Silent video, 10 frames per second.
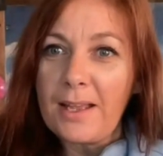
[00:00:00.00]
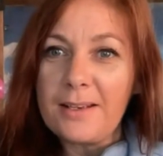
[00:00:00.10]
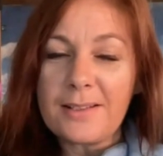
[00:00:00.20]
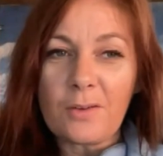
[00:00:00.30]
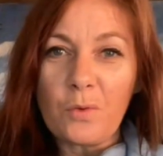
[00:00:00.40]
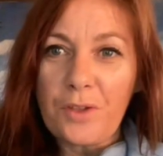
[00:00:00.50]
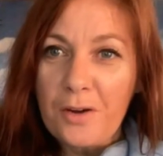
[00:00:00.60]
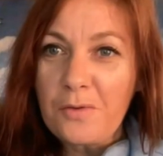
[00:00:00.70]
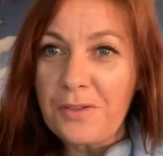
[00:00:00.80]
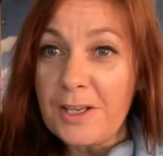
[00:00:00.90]
And
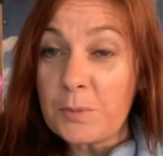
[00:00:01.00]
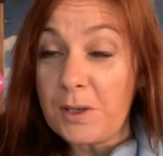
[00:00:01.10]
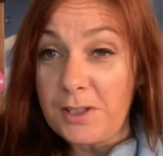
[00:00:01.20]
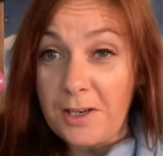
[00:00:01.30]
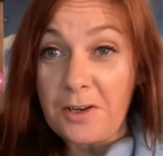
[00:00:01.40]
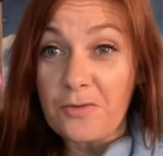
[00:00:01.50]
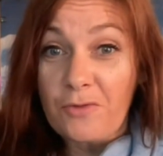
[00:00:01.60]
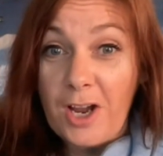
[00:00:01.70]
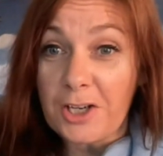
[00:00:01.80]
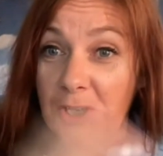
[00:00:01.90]
although things were done in a
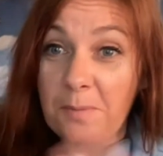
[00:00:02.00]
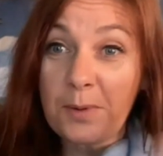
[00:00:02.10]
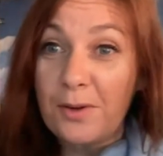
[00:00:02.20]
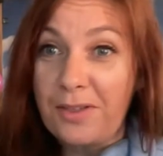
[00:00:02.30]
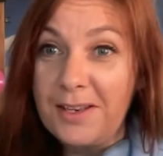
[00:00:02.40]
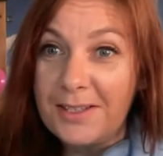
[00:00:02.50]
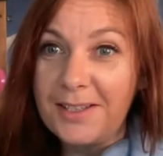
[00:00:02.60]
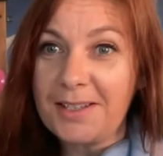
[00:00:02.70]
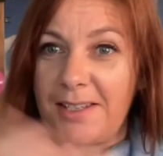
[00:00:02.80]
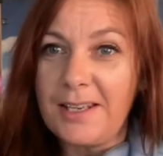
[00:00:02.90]
rush in both
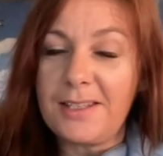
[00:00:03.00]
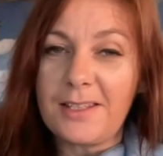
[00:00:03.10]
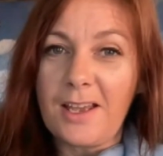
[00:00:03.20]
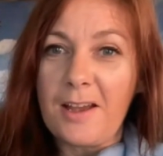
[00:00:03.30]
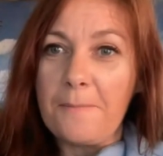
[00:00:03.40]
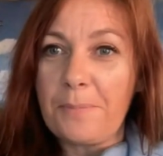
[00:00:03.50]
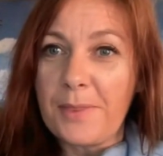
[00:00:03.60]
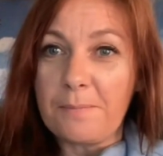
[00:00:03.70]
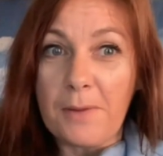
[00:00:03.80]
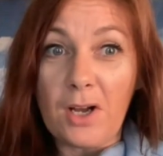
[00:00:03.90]
instances, the